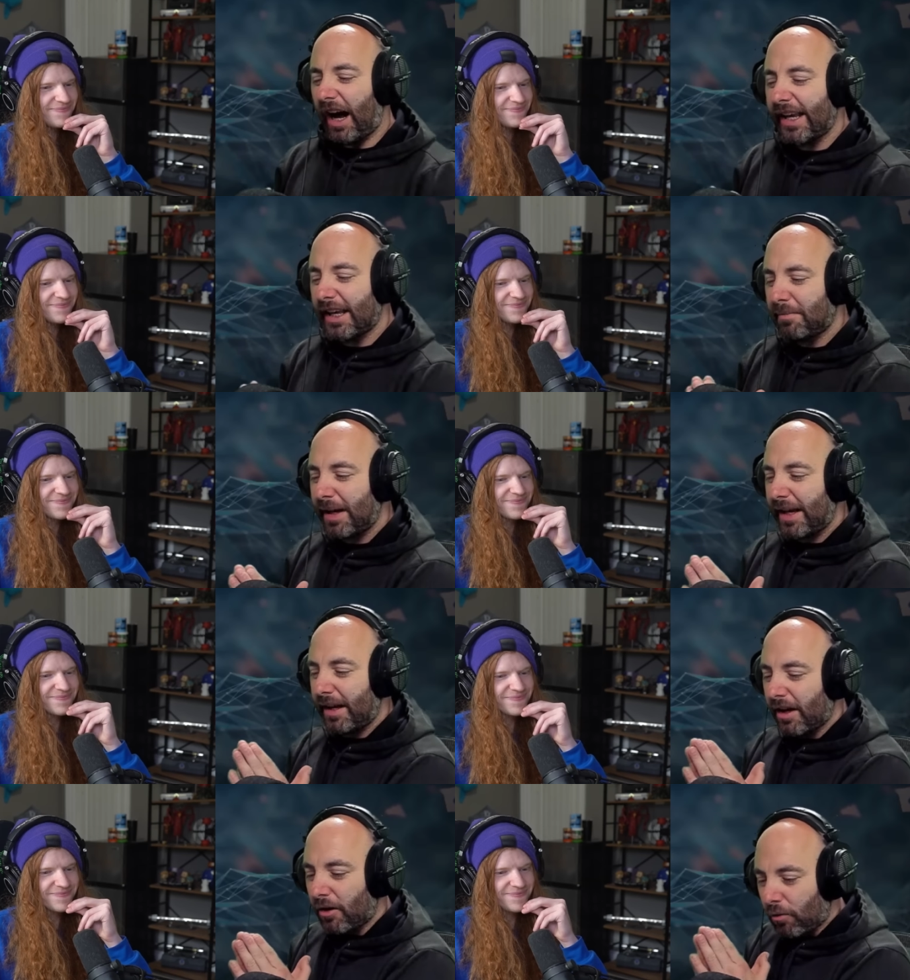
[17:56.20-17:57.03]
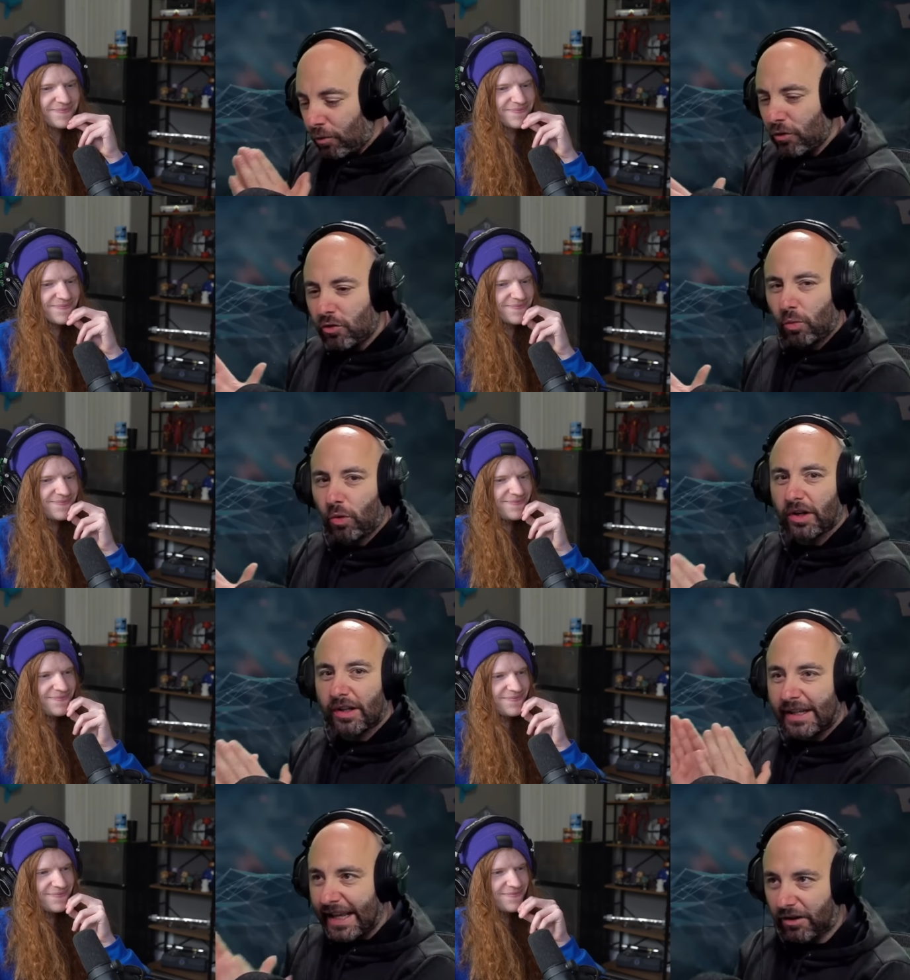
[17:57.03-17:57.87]
Speaker 1: I am a rune
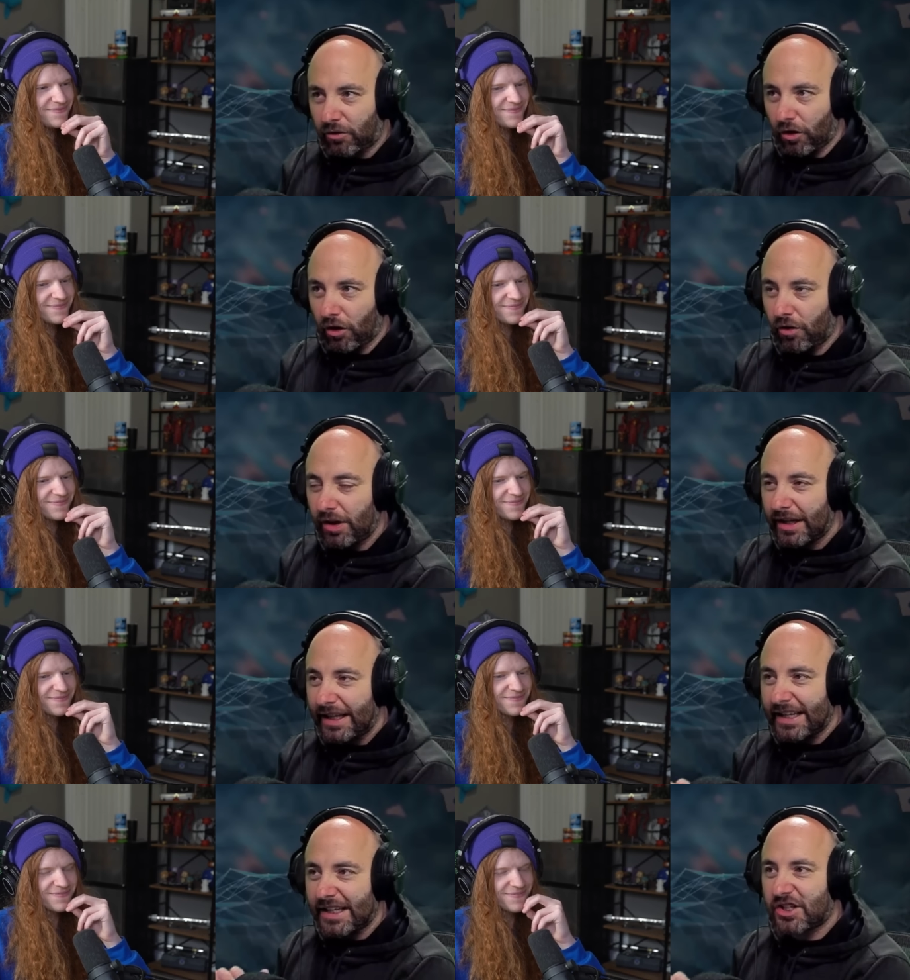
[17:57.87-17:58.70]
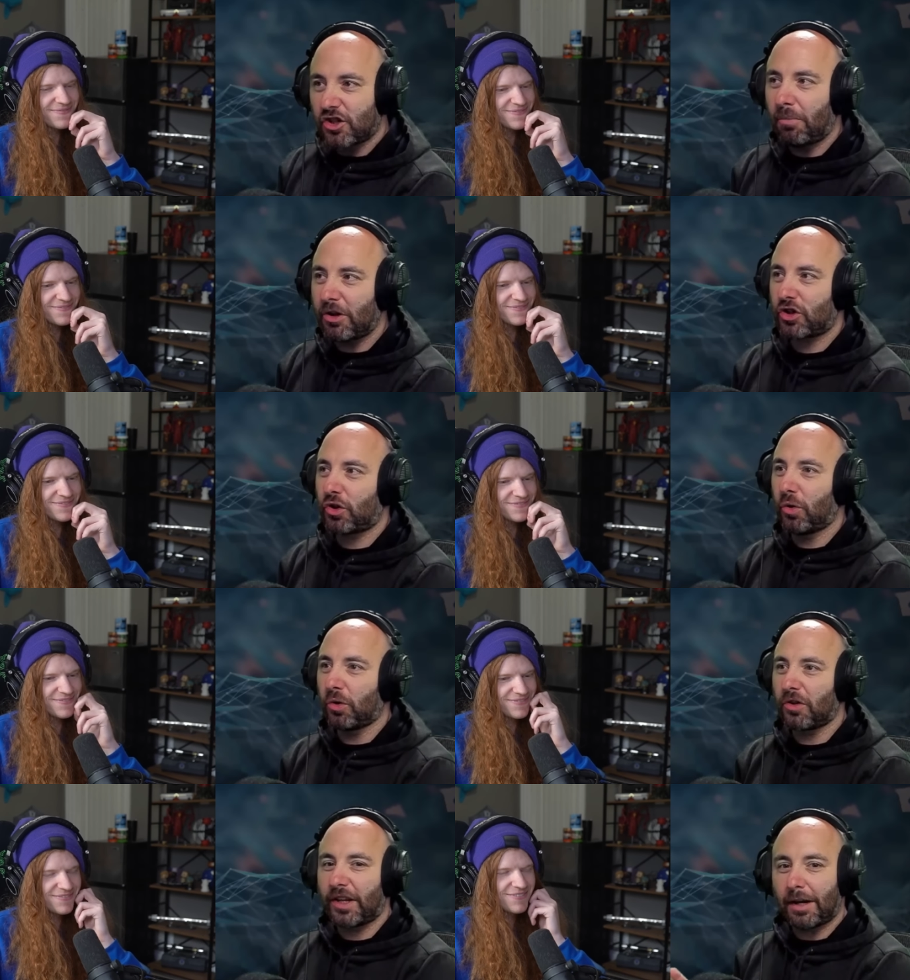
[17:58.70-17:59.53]
word necro is so much
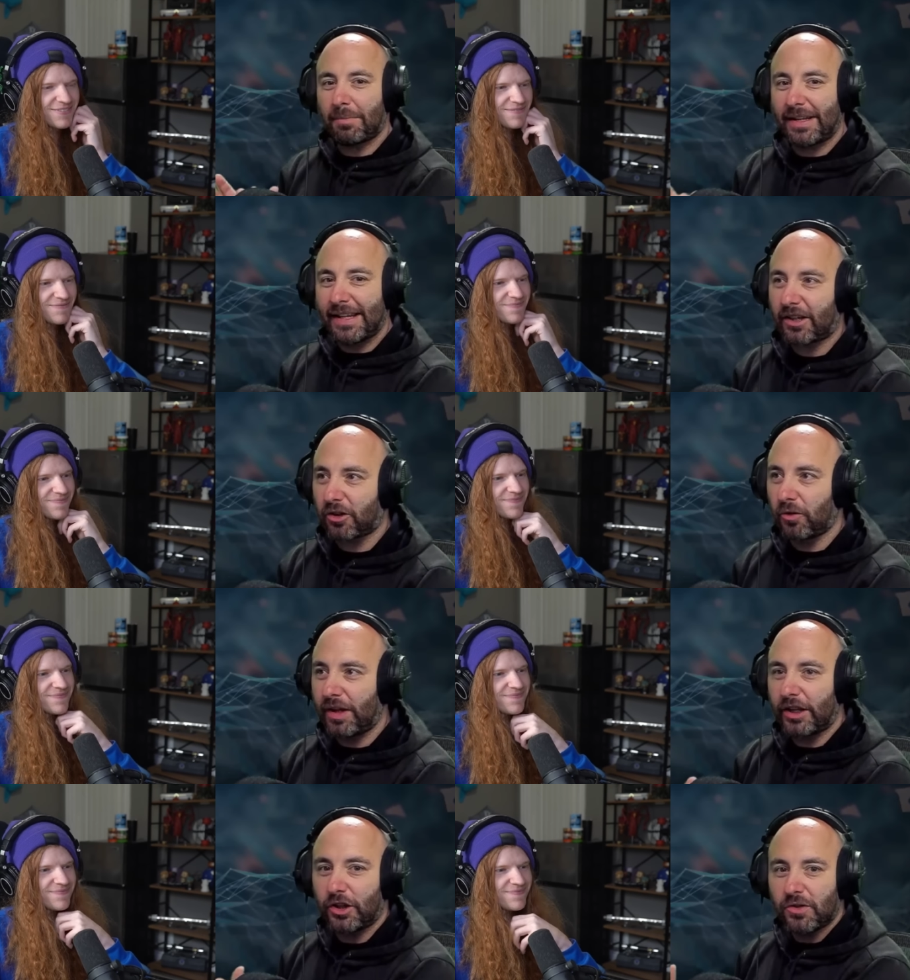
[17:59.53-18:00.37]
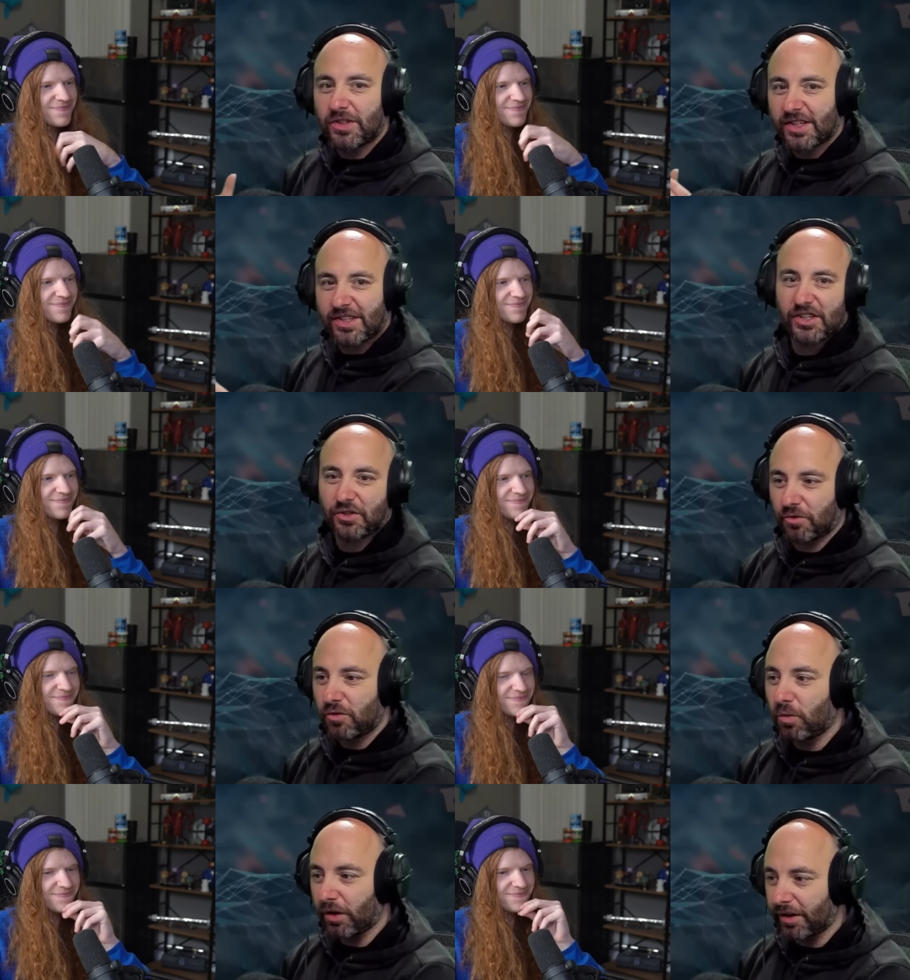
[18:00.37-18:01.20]
cooler than I'm a necro that uses this
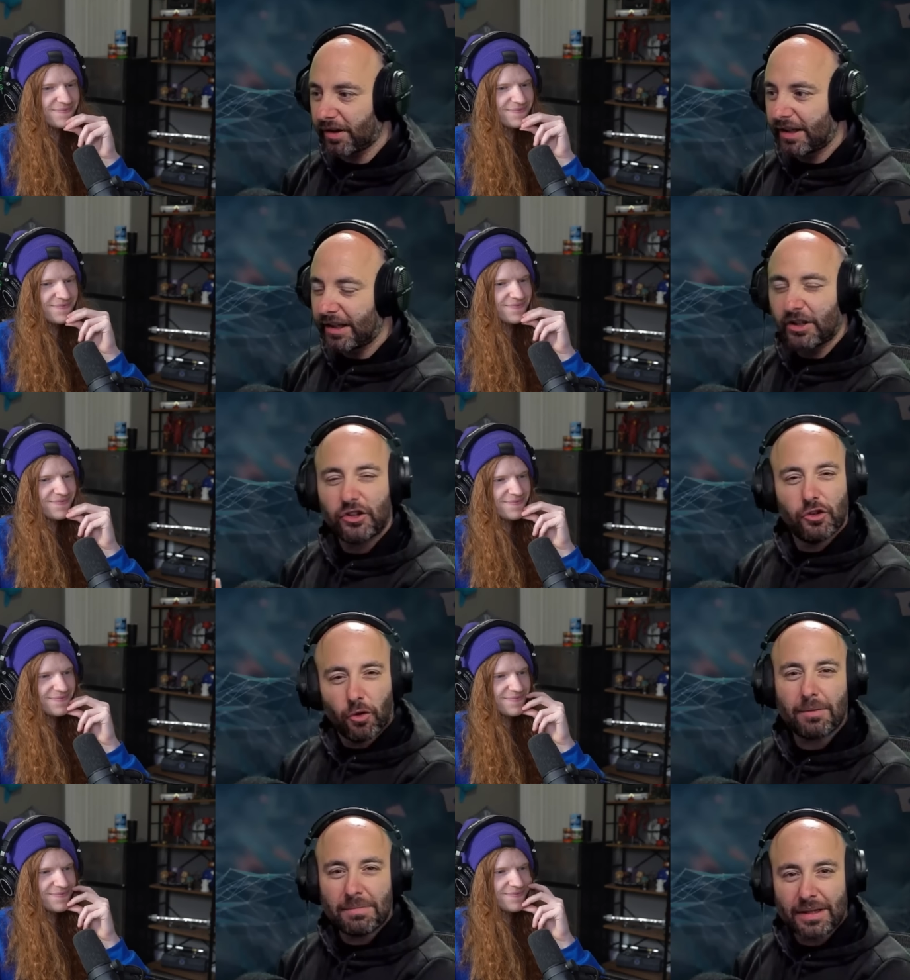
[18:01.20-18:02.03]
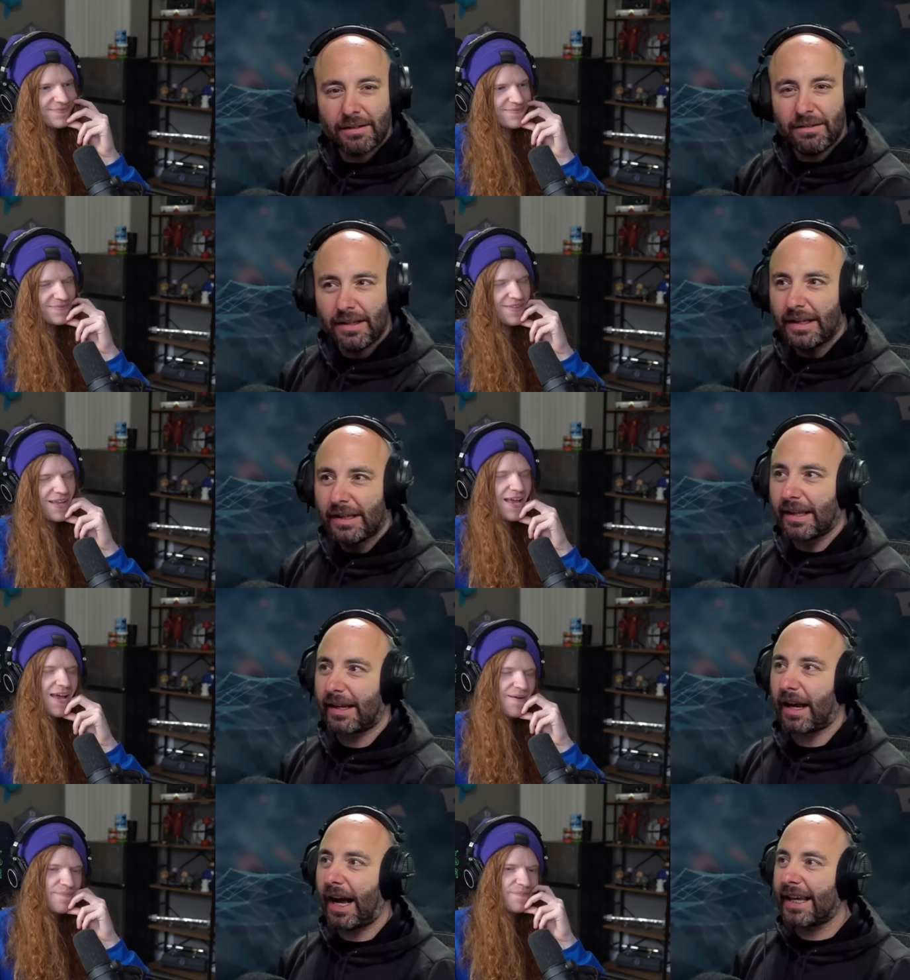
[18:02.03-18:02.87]
rune word. Do you know what I mean? Yeah.
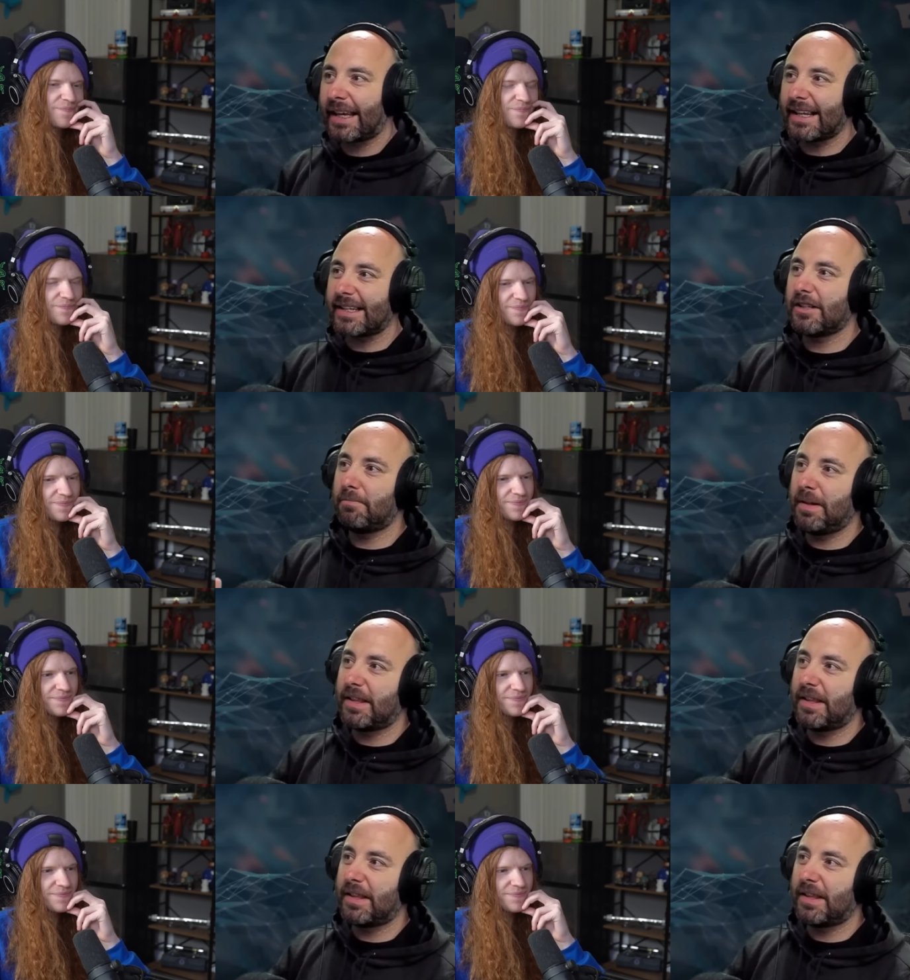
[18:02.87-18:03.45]
Like I get to